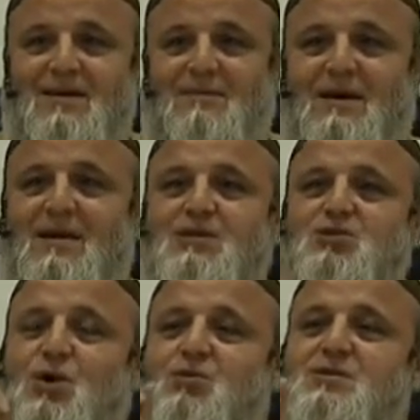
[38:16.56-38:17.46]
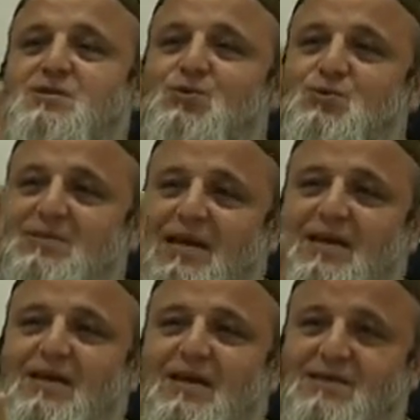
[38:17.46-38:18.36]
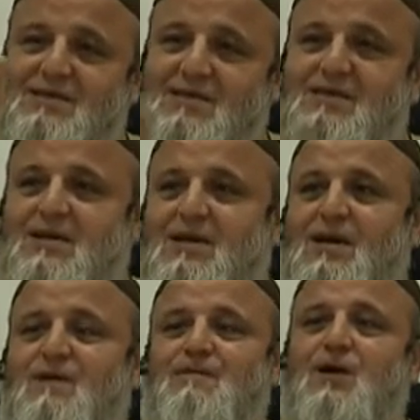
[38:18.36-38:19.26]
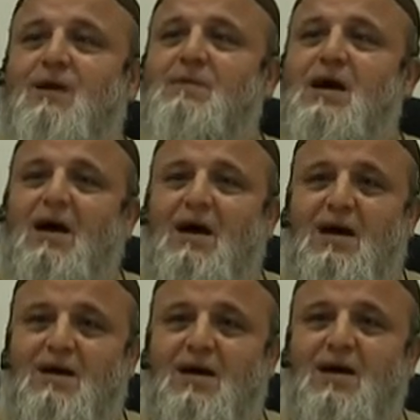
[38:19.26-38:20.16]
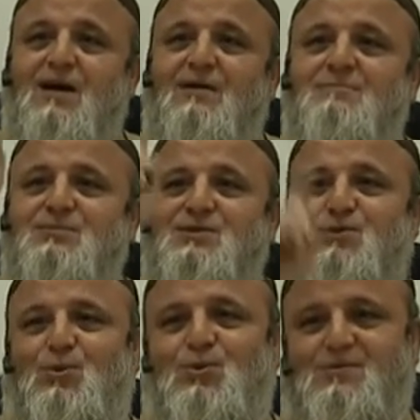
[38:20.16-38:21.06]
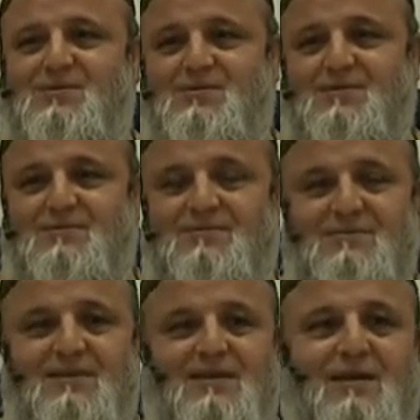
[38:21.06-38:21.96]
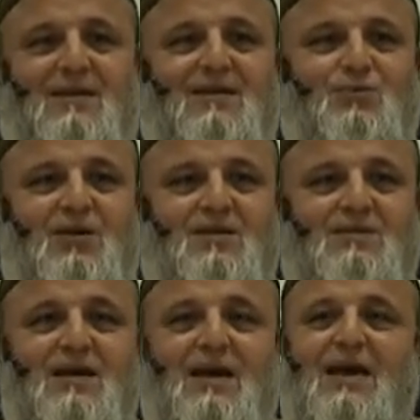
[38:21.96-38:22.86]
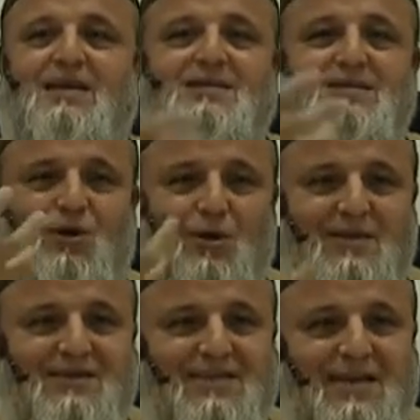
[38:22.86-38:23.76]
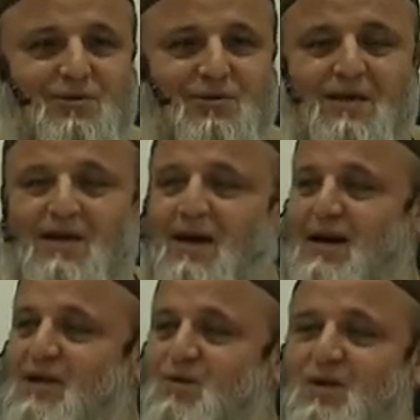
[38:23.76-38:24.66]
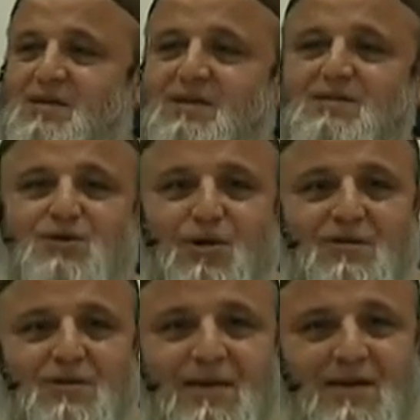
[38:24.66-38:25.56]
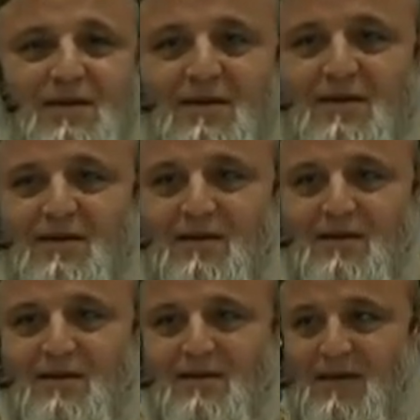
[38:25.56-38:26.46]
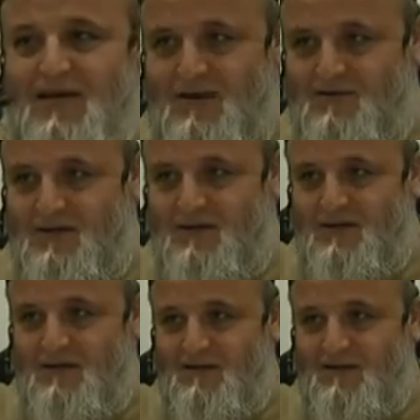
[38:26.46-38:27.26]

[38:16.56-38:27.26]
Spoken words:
But he chose to take his rizq from haram source. In other words, he stole the saddle and he went and sold at the counter,